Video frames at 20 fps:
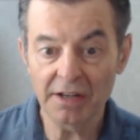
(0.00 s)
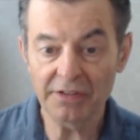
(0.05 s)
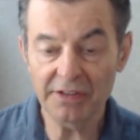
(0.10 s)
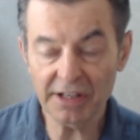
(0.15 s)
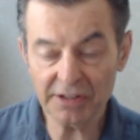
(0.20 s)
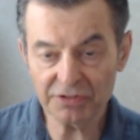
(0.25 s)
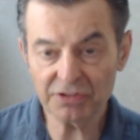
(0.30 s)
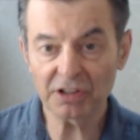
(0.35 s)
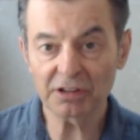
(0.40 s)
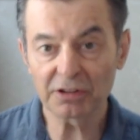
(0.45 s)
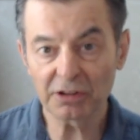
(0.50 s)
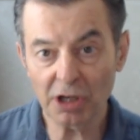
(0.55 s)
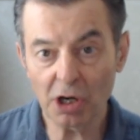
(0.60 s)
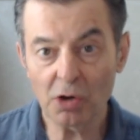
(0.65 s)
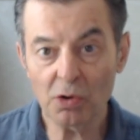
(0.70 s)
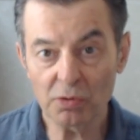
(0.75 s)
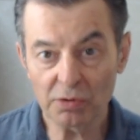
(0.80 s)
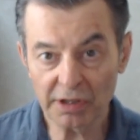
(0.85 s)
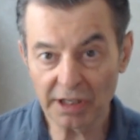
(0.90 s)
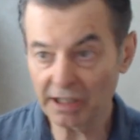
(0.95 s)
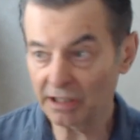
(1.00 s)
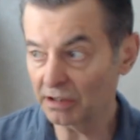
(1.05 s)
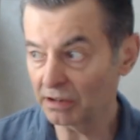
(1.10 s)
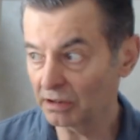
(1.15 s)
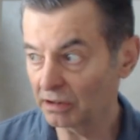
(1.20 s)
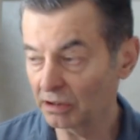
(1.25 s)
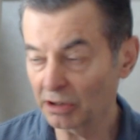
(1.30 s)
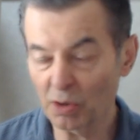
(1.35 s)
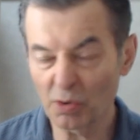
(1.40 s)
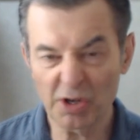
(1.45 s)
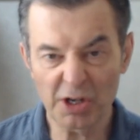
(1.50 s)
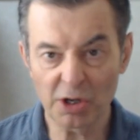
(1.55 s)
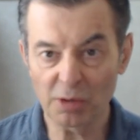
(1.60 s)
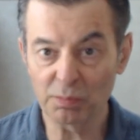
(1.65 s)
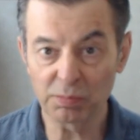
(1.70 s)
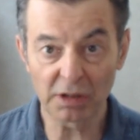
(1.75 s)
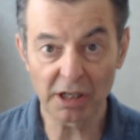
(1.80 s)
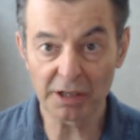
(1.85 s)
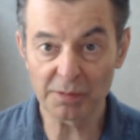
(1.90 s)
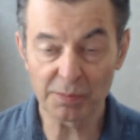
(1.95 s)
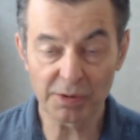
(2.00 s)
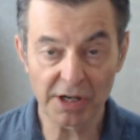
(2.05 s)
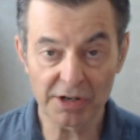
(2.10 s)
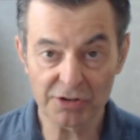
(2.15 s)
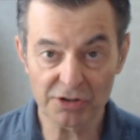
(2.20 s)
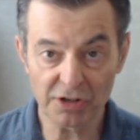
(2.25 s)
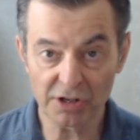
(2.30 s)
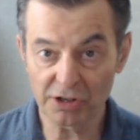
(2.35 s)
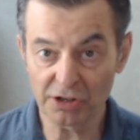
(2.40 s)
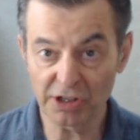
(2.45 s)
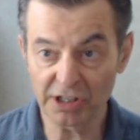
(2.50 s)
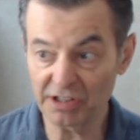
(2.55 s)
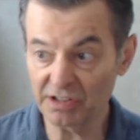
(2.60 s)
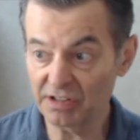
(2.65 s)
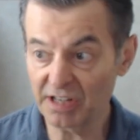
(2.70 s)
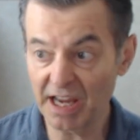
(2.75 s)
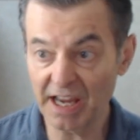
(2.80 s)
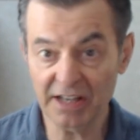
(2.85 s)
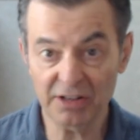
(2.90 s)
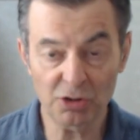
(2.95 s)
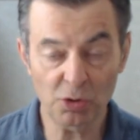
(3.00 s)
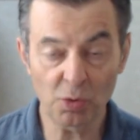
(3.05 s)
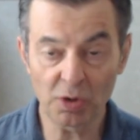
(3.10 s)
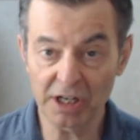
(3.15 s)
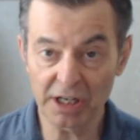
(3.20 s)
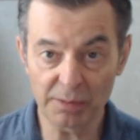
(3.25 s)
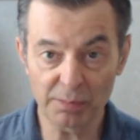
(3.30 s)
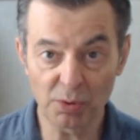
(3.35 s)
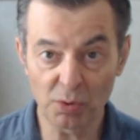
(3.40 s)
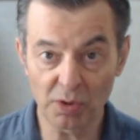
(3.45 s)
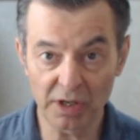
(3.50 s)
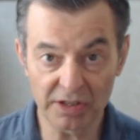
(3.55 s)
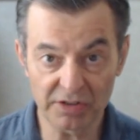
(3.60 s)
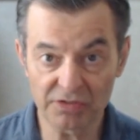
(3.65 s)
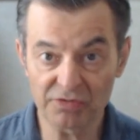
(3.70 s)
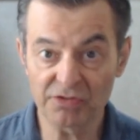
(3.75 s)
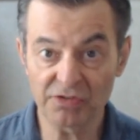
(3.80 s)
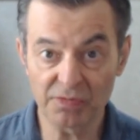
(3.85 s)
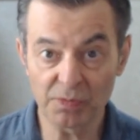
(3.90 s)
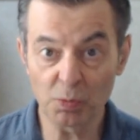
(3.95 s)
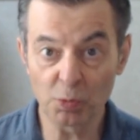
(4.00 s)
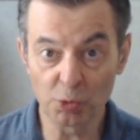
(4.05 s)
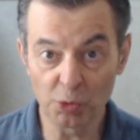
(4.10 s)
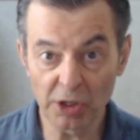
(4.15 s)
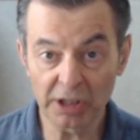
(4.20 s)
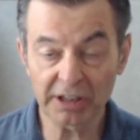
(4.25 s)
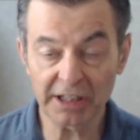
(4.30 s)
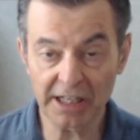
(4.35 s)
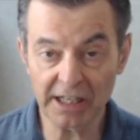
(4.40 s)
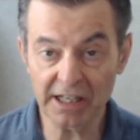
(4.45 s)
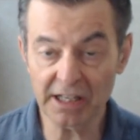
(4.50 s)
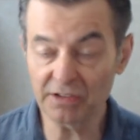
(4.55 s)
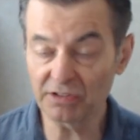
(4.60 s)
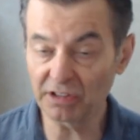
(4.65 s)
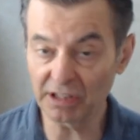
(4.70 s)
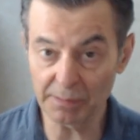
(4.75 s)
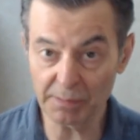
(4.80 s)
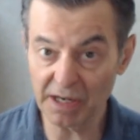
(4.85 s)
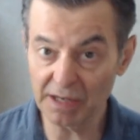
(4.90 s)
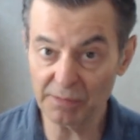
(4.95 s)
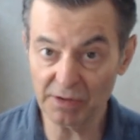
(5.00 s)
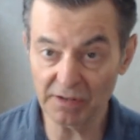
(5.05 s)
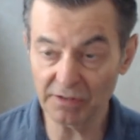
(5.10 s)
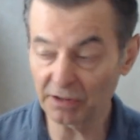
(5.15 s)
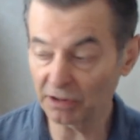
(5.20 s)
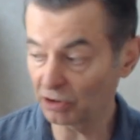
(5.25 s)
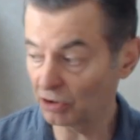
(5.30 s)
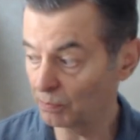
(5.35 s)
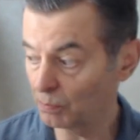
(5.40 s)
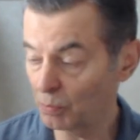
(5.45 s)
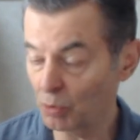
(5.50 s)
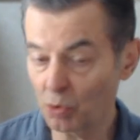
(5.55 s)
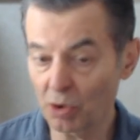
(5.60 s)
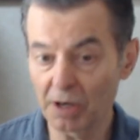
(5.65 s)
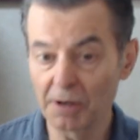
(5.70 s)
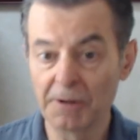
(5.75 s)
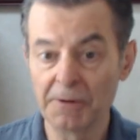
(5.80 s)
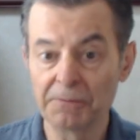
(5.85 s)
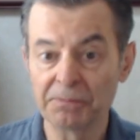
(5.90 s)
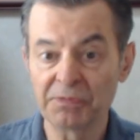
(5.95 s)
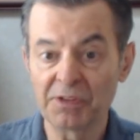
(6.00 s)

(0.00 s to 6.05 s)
This alone can lower your blood pressure a good 10, 20 points really easily, maybe even more.